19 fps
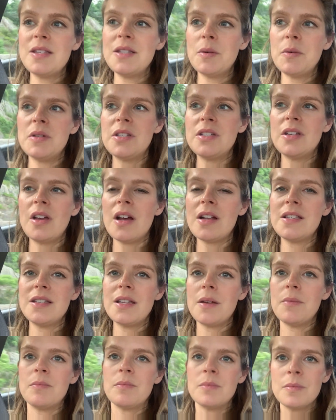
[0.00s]
so we just got
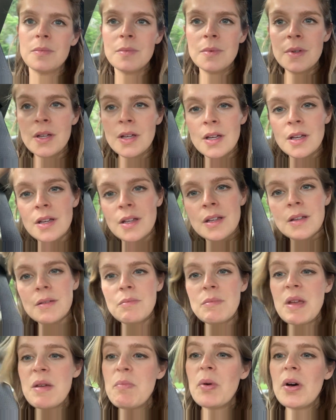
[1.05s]
some
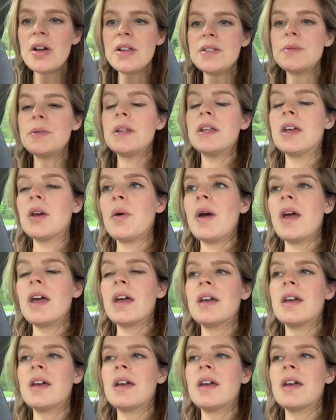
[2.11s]
meatballs really quick.